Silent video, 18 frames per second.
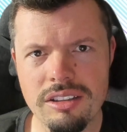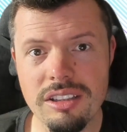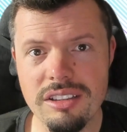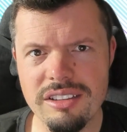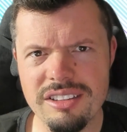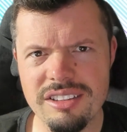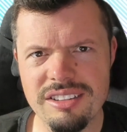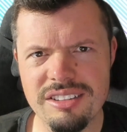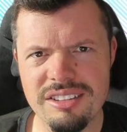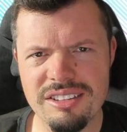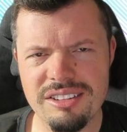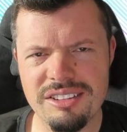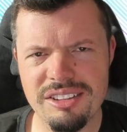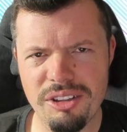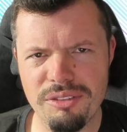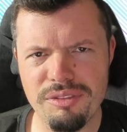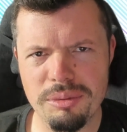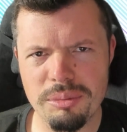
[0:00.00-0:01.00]

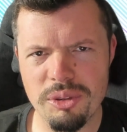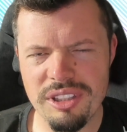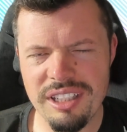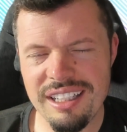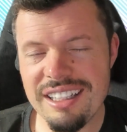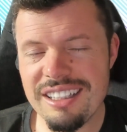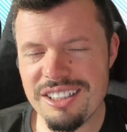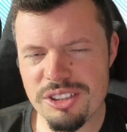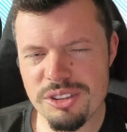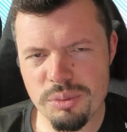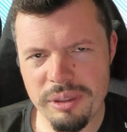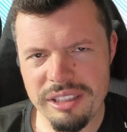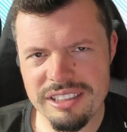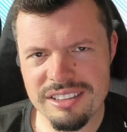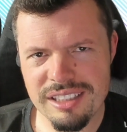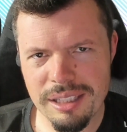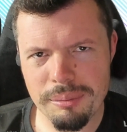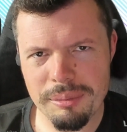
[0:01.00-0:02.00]
Good after morning. It is
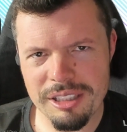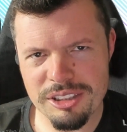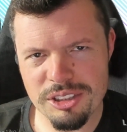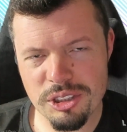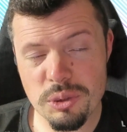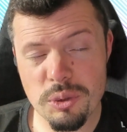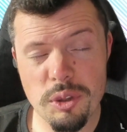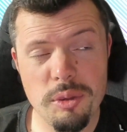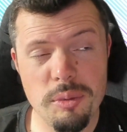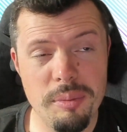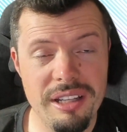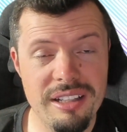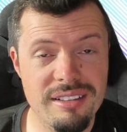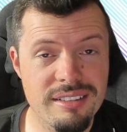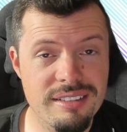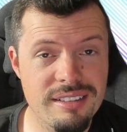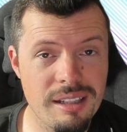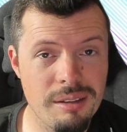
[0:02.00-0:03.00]
Wednesday, my dude, which
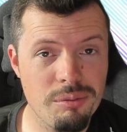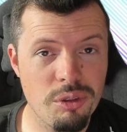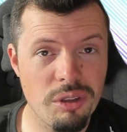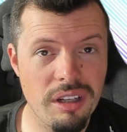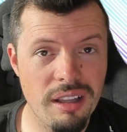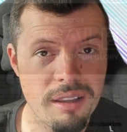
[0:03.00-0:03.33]
means it's time for